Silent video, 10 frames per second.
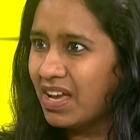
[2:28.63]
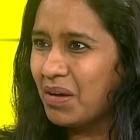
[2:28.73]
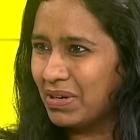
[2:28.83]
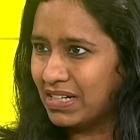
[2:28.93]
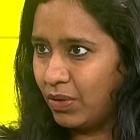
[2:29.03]

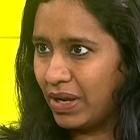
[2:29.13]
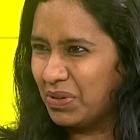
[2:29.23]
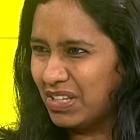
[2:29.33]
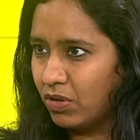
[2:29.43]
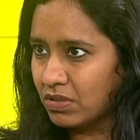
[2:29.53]
Mm. But now
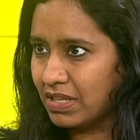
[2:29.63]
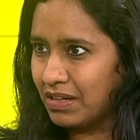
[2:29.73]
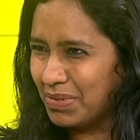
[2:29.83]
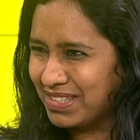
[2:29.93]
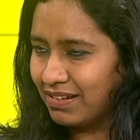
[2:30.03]
equity also
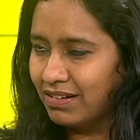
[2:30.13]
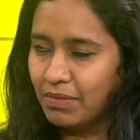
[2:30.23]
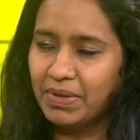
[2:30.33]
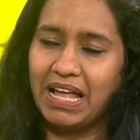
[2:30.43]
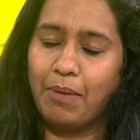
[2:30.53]
sentiments are a
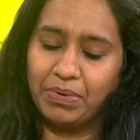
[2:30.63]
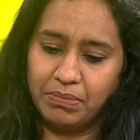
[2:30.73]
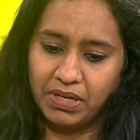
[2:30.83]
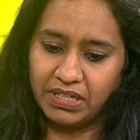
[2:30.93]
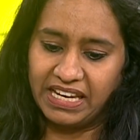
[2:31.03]
little bit
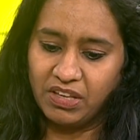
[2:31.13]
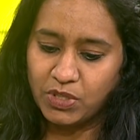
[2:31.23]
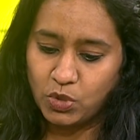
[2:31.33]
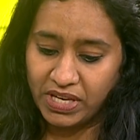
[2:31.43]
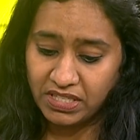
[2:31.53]
dampened. But any
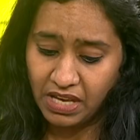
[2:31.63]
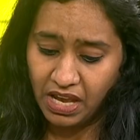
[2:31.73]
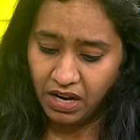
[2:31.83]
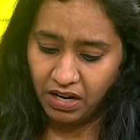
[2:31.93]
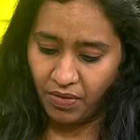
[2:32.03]
which ways,
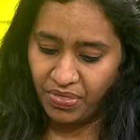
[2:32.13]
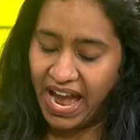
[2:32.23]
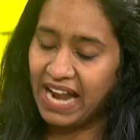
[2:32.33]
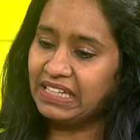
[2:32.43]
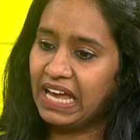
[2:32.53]

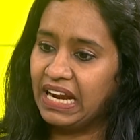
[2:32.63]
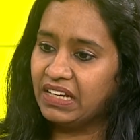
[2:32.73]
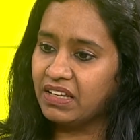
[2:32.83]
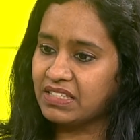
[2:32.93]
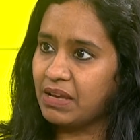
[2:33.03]
that
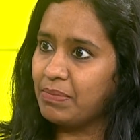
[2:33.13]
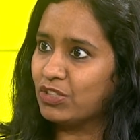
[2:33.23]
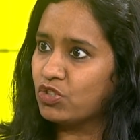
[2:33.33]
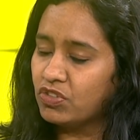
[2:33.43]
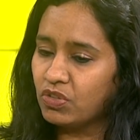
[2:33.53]
and as I
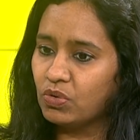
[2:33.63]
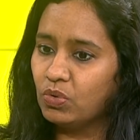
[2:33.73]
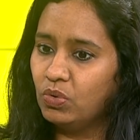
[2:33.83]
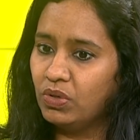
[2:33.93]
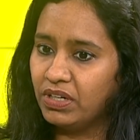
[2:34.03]
mentioned to
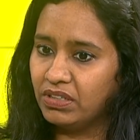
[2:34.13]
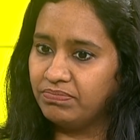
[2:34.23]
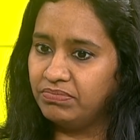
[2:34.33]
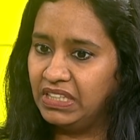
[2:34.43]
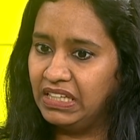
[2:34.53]

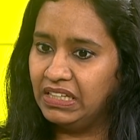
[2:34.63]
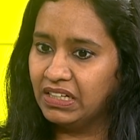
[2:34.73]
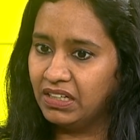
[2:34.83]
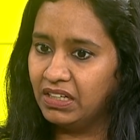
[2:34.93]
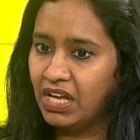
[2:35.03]
you,
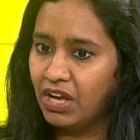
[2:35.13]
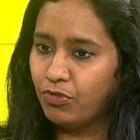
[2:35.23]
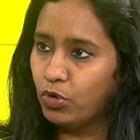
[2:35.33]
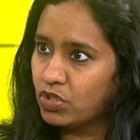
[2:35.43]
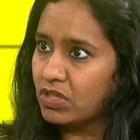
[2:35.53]
the
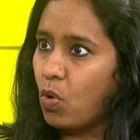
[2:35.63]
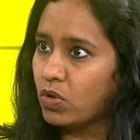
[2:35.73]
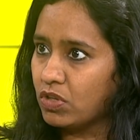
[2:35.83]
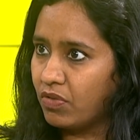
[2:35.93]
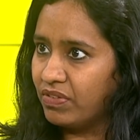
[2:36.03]
future
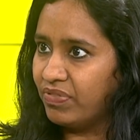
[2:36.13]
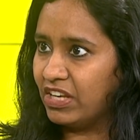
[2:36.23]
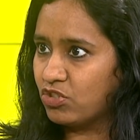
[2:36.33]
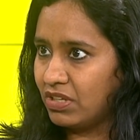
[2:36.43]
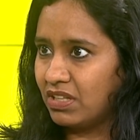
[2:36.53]
course of
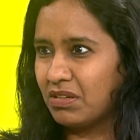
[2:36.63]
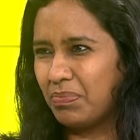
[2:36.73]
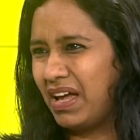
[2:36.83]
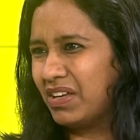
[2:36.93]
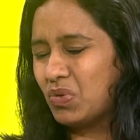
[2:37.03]
inflation and
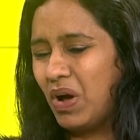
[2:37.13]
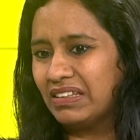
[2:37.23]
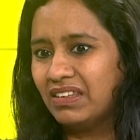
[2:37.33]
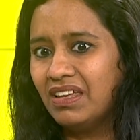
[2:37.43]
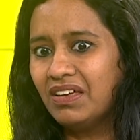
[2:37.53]
supply. So
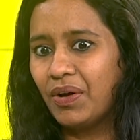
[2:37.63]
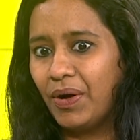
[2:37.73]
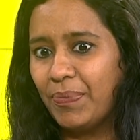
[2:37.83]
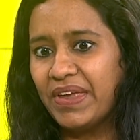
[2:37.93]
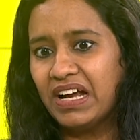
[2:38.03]
I think
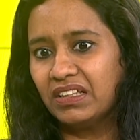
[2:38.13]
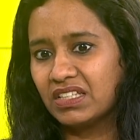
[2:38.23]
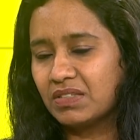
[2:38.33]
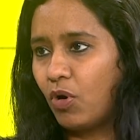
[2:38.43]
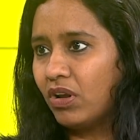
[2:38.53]

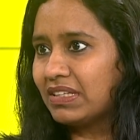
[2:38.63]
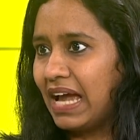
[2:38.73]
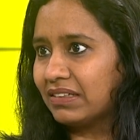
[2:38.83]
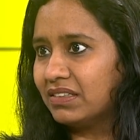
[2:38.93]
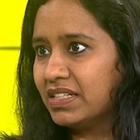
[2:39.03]
the small
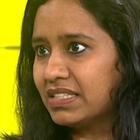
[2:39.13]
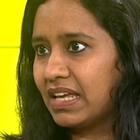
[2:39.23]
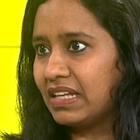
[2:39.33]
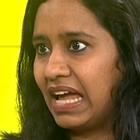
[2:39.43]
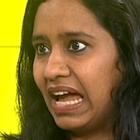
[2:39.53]

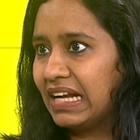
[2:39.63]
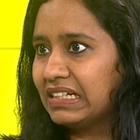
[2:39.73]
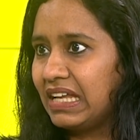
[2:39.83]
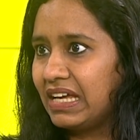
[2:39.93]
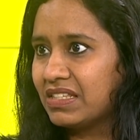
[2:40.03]
catalysts can
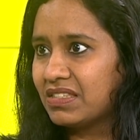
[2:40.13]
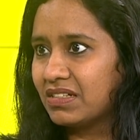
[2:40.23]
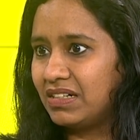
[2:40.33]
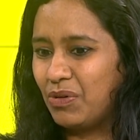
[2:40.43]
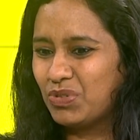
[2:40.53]
act
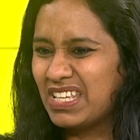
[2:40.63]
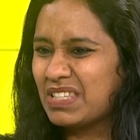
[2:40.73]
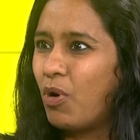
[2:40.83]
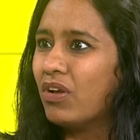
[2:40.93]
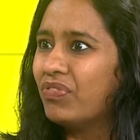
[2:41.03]
as I would say
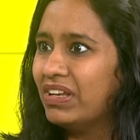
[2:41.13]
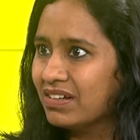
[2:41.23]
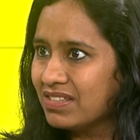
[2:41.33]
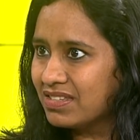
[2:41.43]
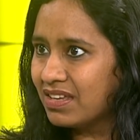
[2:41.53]
small
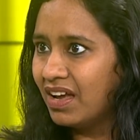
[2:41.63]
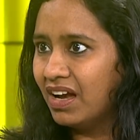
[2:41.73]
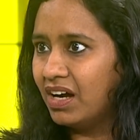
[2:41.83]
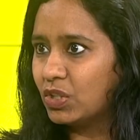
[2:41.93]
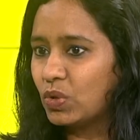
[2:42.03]
fillers
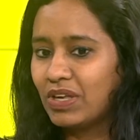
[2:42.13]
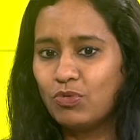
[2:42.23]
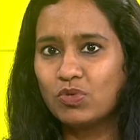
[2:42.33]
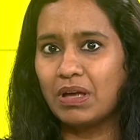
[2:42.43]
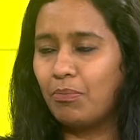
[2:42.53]
to
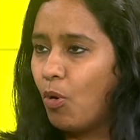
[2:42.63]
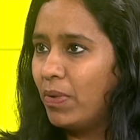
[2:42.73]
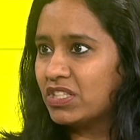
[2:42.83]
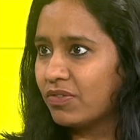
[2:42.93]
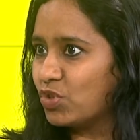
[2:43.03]
give you some
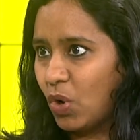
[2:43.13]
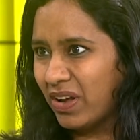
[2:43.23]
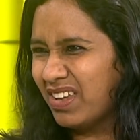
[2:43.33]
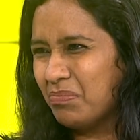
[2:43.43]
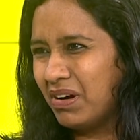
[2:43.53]
moments of joy
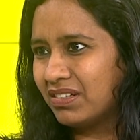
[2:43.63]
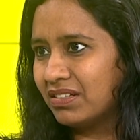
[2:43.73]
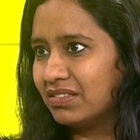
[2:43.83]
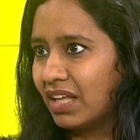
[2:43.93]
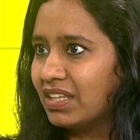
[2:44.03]

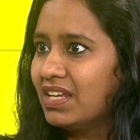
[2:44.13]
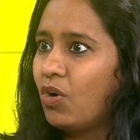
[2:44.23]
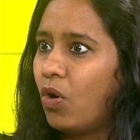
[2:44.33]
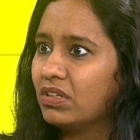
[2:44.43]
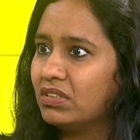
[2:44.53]
but
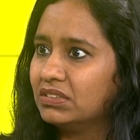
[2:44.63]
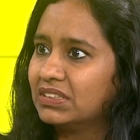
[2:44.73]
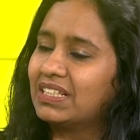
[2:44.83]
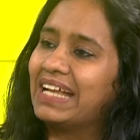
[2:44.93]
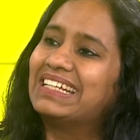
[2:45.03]
nothing on a
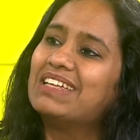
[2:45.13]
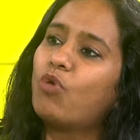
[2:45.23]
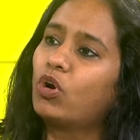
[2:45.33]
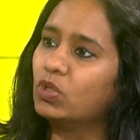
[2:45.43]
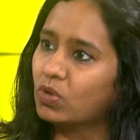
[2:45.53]
slightly
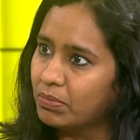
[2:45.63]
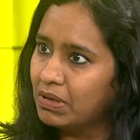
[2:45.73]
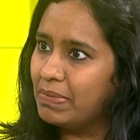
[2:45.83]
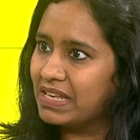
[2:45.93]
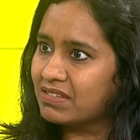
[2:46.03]
more
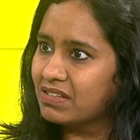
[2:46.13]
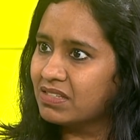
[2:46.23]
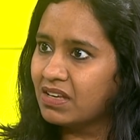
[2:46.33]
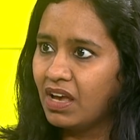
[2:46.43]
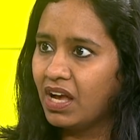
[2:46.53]
durable
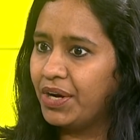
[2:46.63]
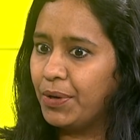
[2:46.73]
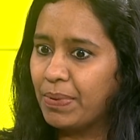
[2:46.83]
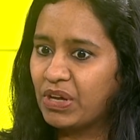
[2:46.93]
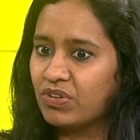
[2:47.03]
basis mm.
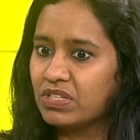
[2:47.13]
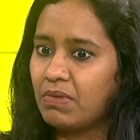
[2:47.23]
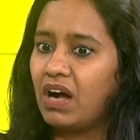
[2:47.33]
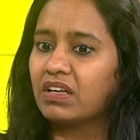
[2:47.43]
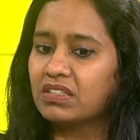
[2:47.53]
uh,
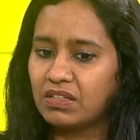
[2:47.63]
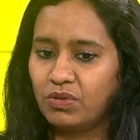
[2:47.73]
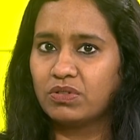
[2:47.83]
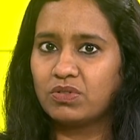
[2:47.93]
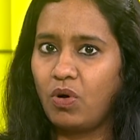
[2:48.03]
because markets are
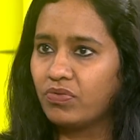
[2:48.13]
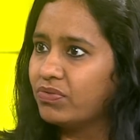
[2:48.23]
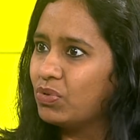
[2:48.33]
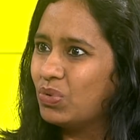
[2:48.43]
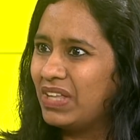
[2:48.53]
also of
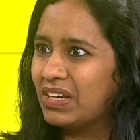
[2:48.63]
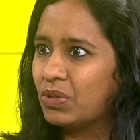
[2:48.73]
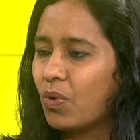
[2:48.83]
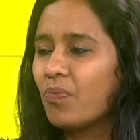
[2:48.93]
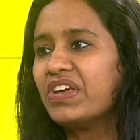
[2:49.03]
the view that,
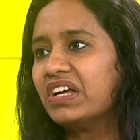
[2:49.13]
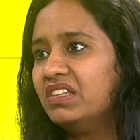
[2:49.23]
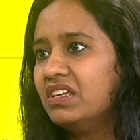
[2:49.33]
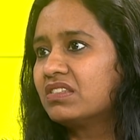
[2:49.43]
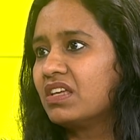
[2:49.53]
you know,
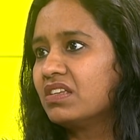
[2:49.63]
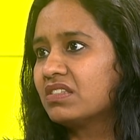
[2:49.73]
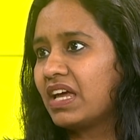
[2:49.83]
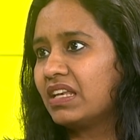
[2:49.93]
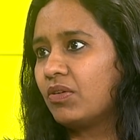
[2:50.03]
these
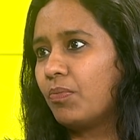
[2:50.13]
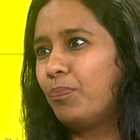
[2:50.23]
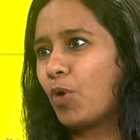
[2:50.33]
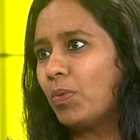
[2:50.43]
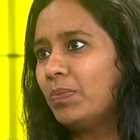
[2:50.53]
things can
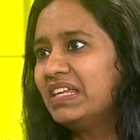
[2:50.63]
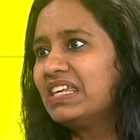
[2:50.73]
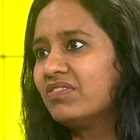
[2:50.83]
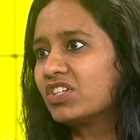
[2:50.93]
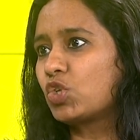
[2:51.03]
probably
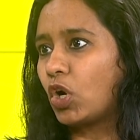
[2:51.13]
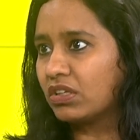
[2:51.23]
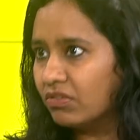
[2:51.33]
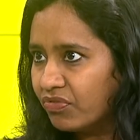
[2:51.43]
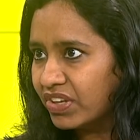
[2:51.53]
give a
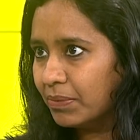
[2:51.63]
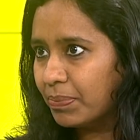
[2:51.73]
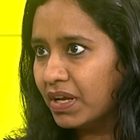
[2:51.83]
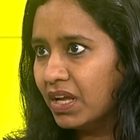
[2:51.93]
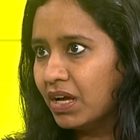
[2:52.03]
short term
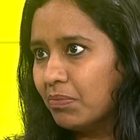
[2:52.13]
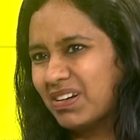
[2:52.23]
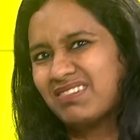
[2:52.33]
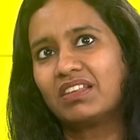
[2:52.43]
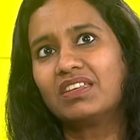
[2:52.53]
fillip,
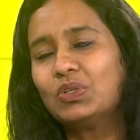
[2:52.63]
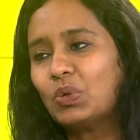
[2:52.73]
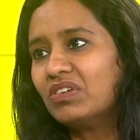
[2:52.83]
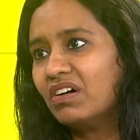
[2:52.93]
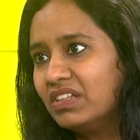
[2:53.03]
but nothing
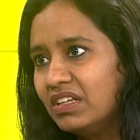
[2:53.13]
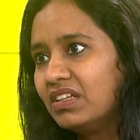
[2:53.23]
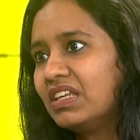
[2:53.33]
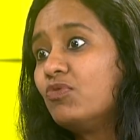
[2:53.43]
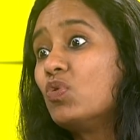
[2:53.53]
to
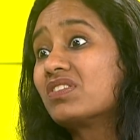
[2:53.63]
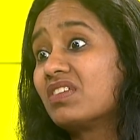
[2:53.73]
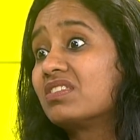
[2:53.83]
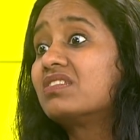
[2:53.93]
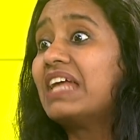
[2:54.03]
really give you a
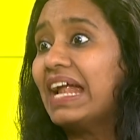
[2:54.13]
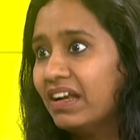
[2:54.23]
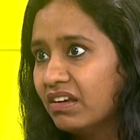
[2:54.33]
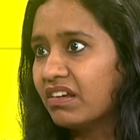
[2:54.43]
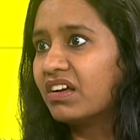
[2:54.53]

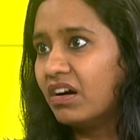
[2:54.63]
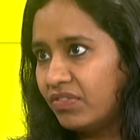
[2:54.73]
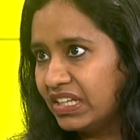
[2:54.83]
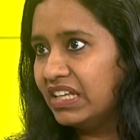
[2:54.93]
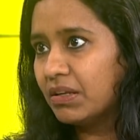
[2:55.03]
sustained
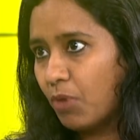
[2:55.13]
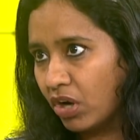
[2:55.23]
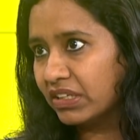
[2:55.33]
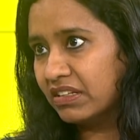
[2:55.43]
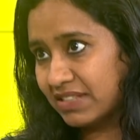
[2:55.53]
recovery in the
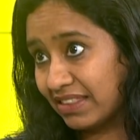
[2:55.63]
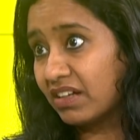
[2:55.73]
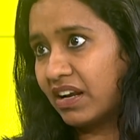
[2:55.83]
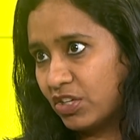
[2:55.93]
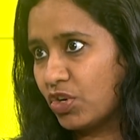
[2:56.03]
bond deals at
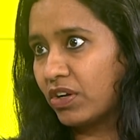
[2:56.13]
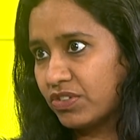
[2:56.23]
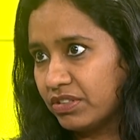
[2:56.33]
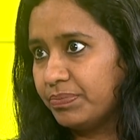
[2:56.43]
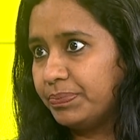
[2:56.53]
the current juncture.